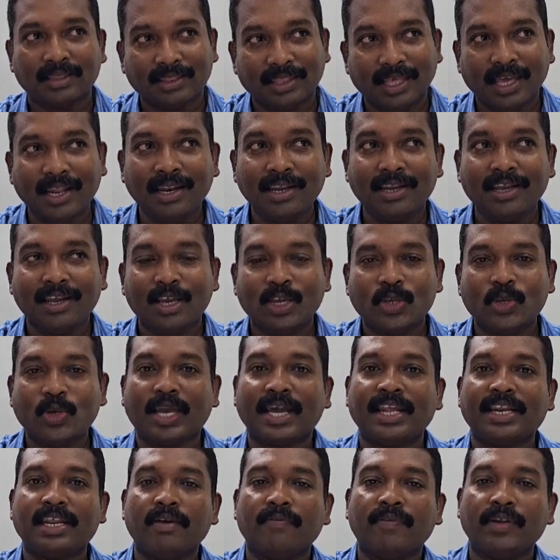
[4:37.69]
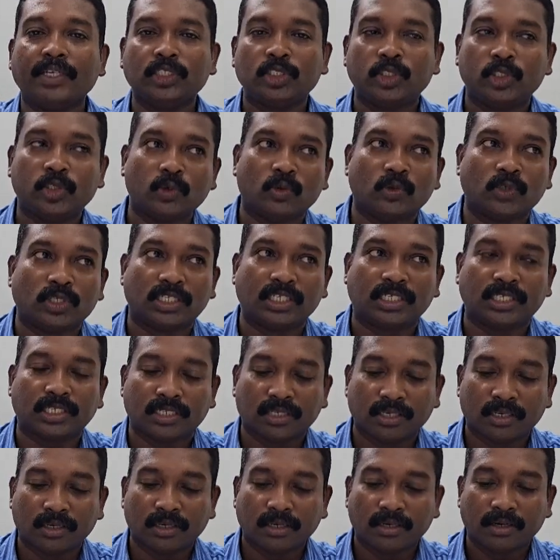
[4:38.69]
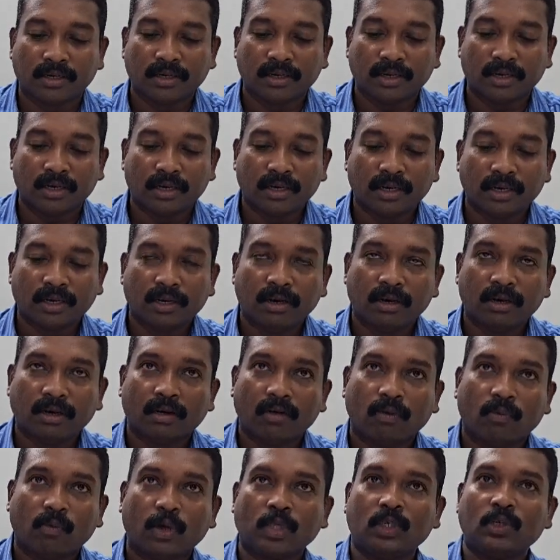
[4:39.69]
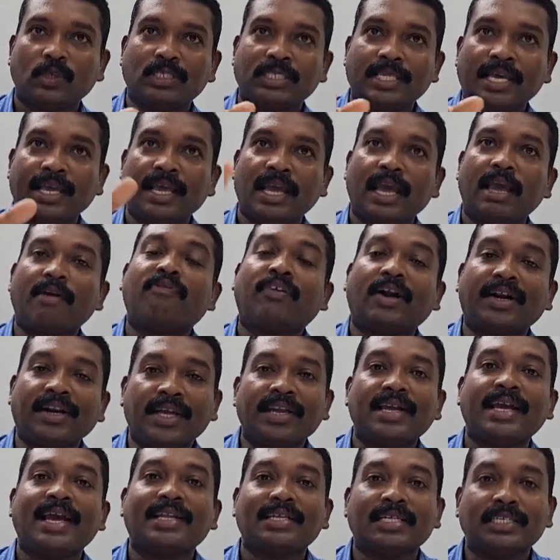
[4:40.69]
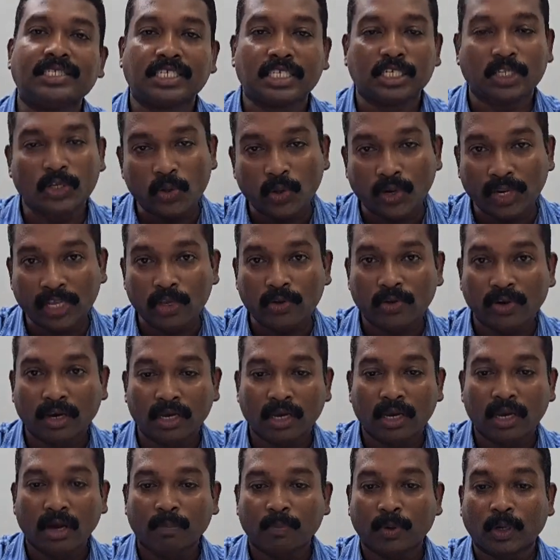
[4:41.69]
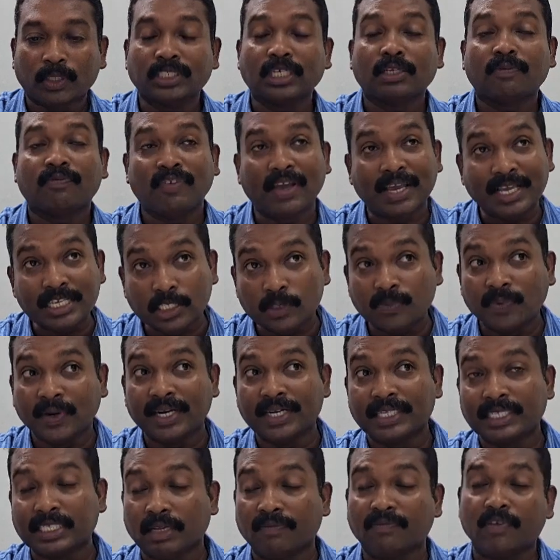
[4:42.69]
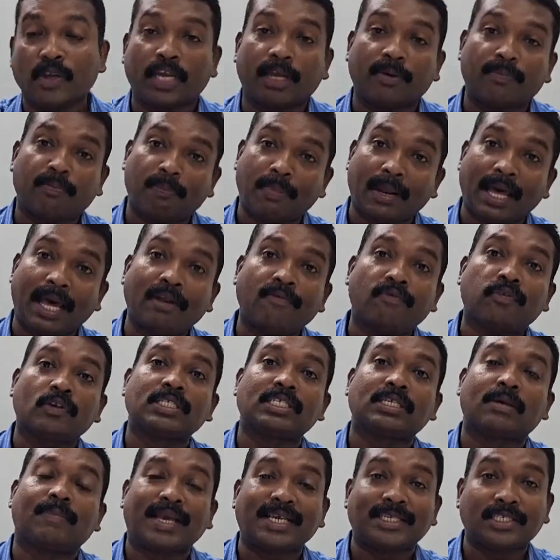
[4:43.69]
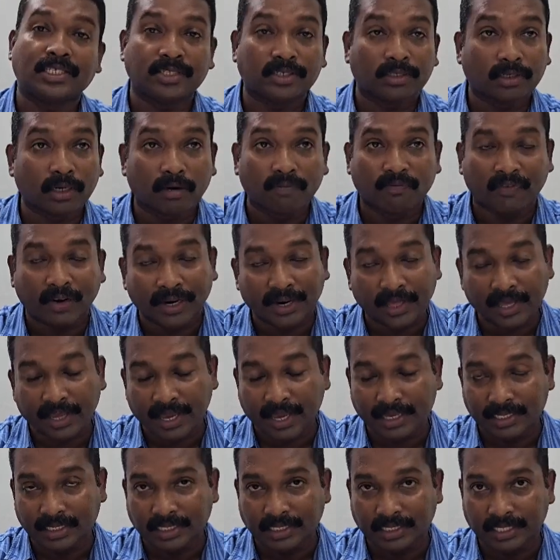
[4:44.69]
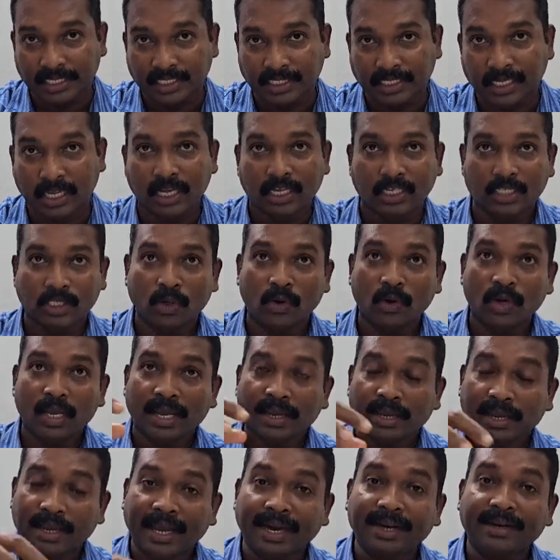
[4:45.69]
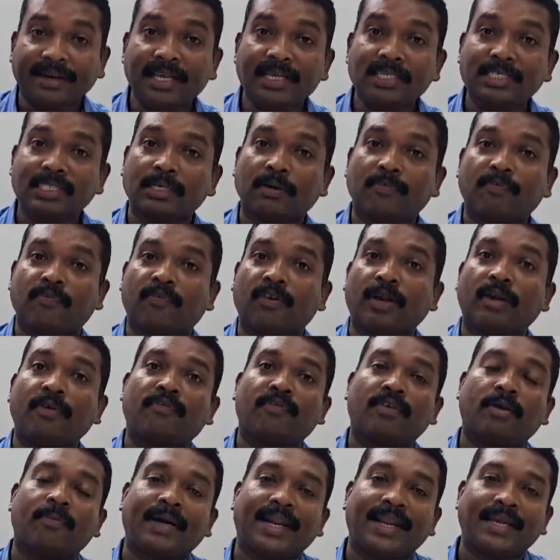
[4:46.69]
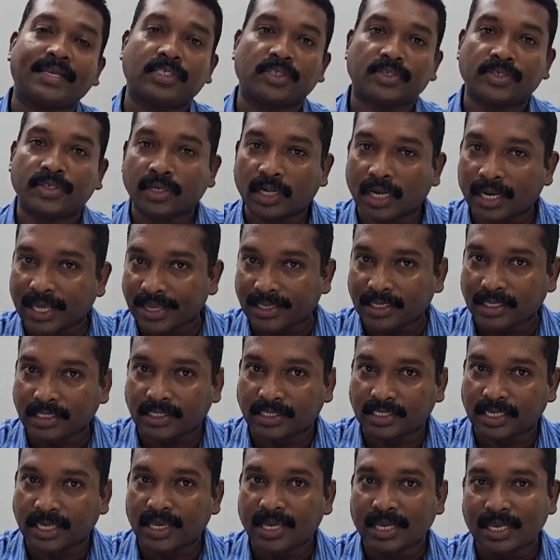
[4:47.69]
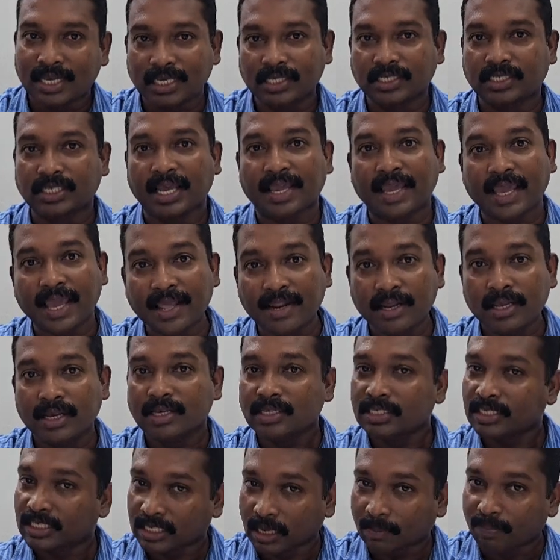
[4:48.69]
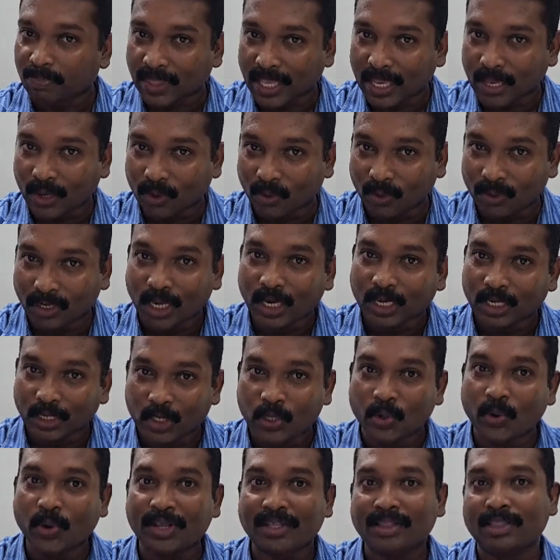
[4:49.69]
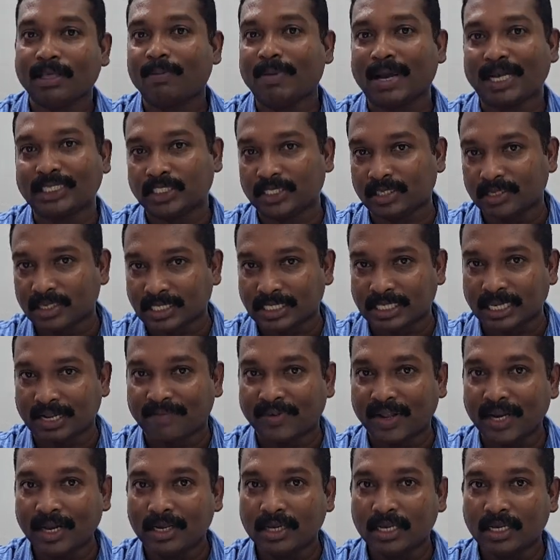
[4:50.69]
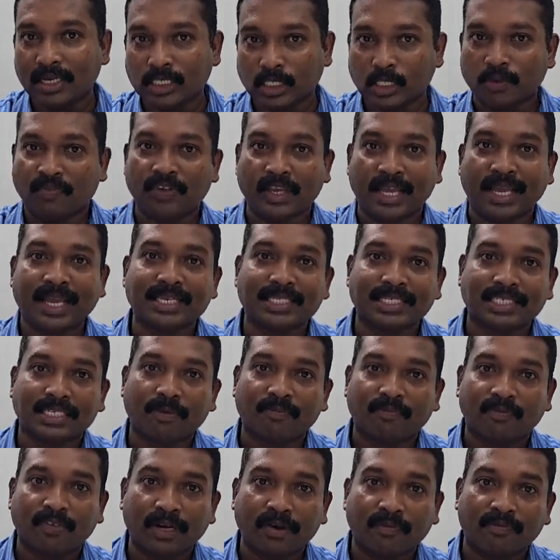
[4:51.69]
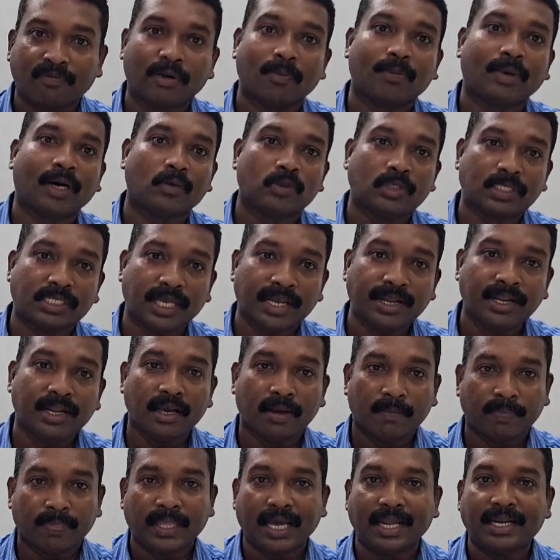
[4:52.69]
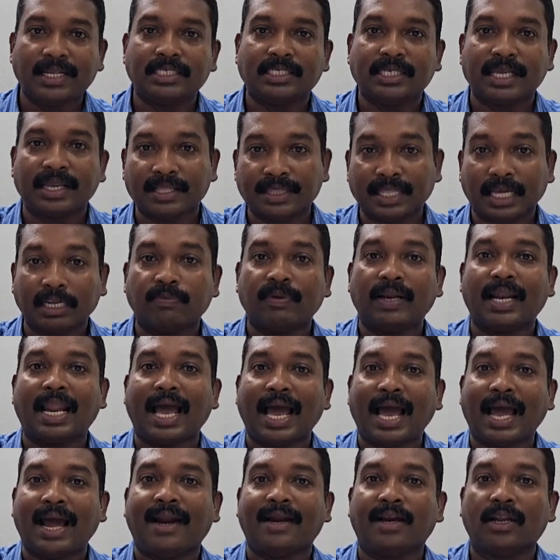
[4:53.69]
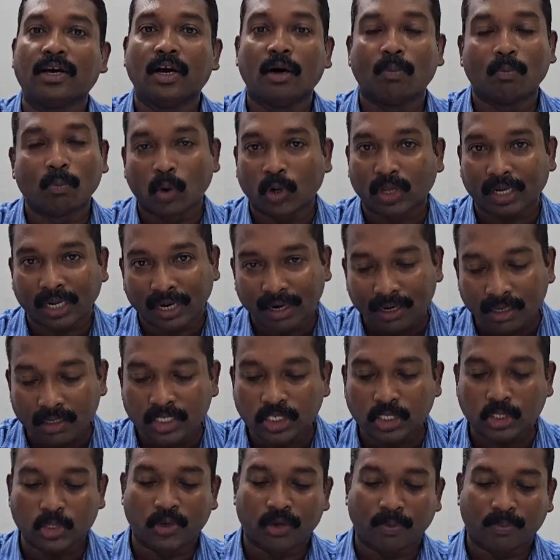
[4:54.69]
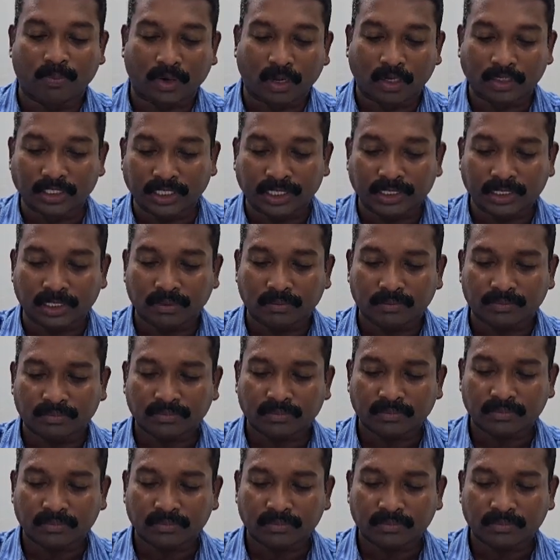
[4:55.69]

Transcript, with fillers: Then you can even choose what to say a funding agency during your project phase one itself you can plan for some external funding agencies so getting some fund from an external agency is again something good during the bachelor's level so if you get some fund from outside that is a, that will add more colors to your project